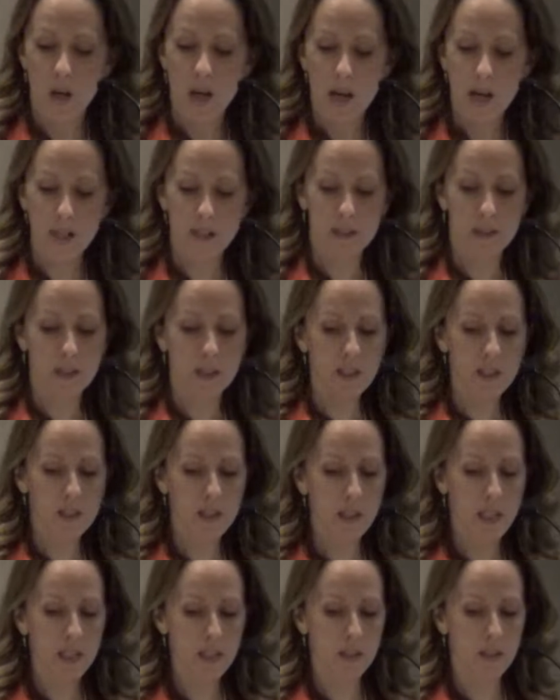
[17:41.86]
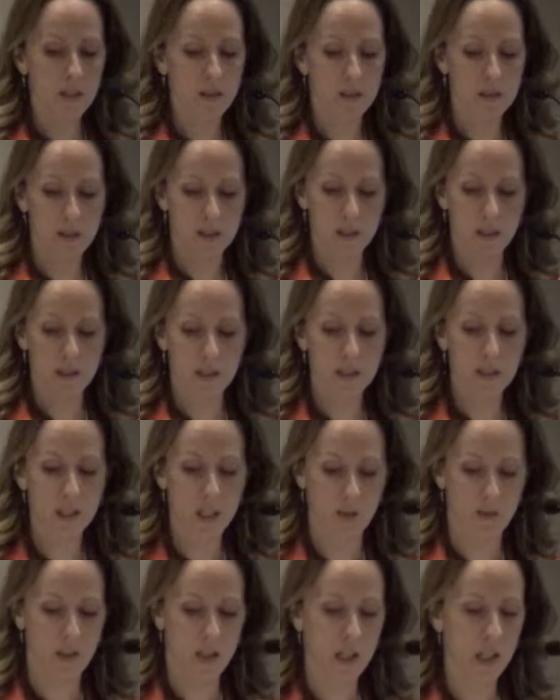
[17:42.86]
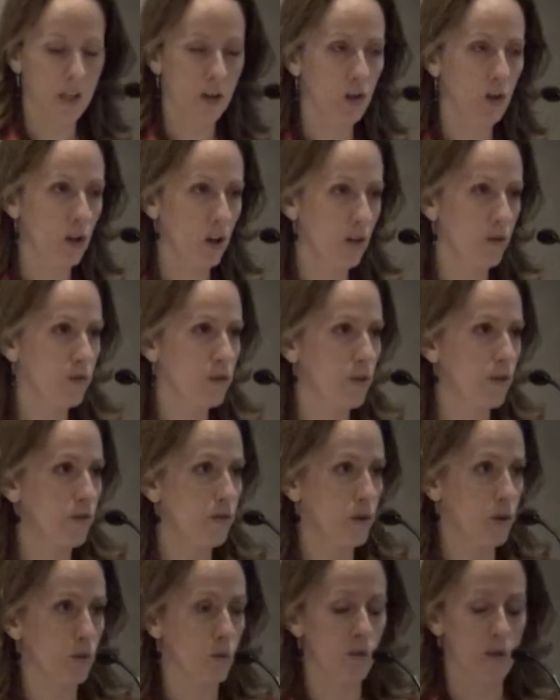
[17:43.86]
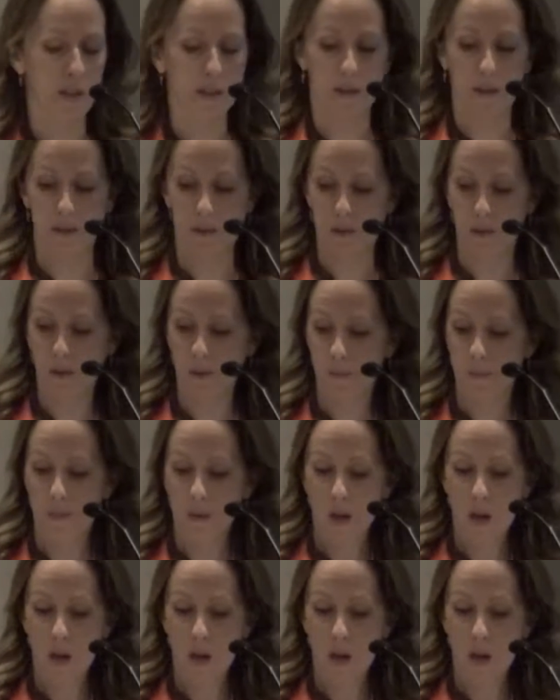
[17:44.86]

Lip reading: And salicylate sensitivity can occur for a few reasons,